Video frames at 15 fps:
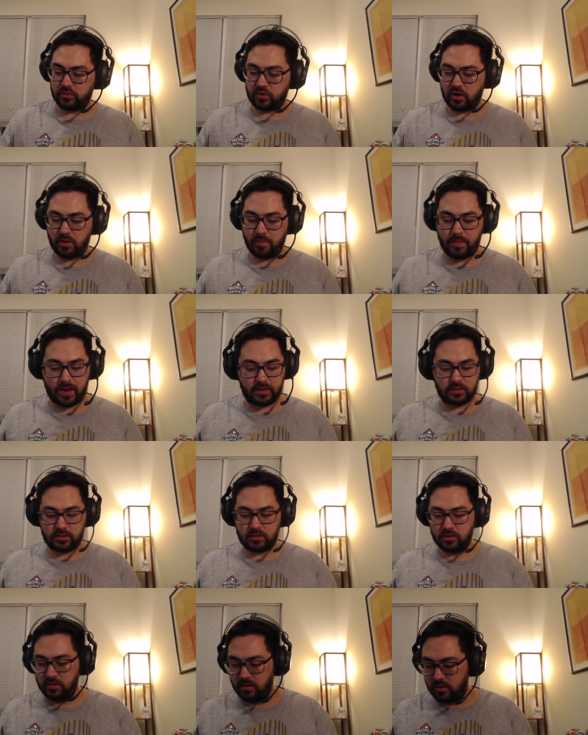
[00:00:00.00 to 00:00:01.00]
Card match,
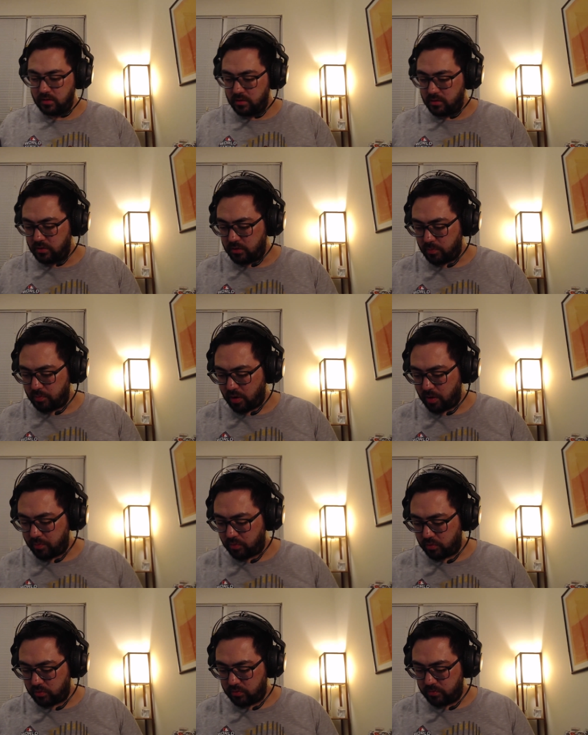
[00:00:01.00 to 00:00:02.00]
the
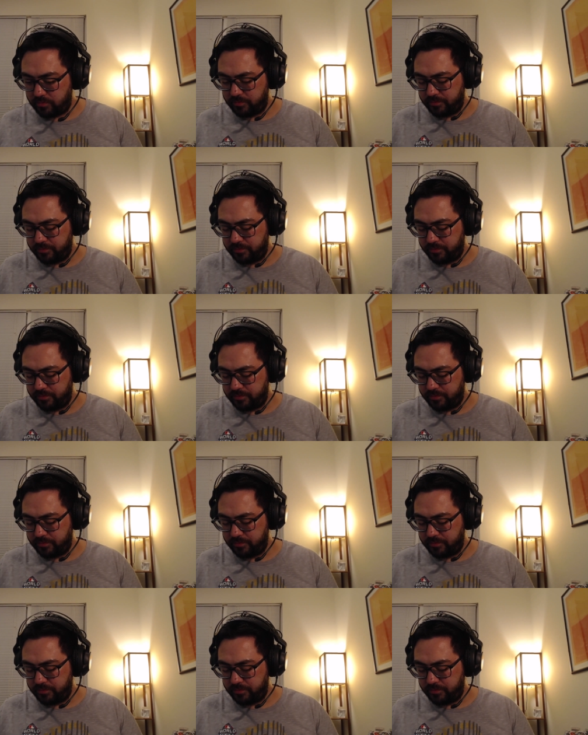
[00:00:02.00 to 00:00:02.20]
purple.